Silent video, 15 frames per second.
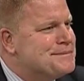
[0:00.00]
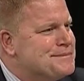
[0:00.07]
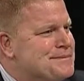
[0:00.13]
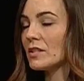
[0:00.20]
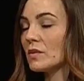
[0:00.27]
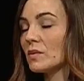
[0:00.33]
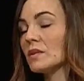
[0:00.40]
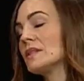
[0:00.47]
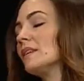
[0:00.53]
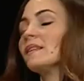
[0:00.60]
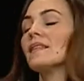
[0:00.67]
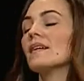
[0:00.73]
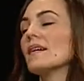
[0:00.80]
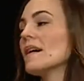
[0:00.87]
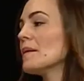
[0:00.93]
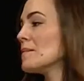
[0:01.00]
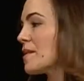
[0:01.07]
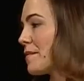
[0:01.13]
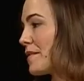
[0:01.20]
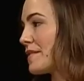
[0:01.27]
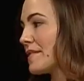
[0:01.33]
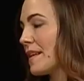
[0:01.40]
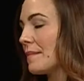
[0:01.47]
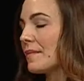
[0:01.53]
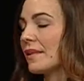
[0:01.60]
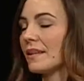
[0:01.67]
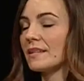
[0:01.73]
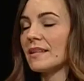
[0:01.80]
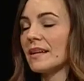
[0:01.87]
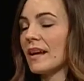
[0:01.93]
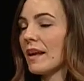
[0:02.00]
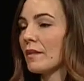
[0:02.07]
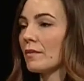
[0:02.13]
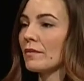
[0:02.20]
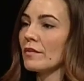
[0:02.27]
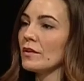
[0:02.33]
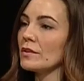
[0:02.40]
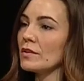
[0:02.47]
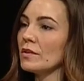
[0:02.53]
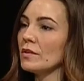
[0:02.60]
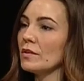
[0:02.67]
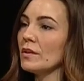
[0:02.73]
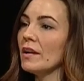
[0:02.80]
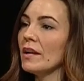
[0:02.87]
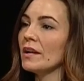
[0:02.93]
I do see some of the same things that Kyle referred to.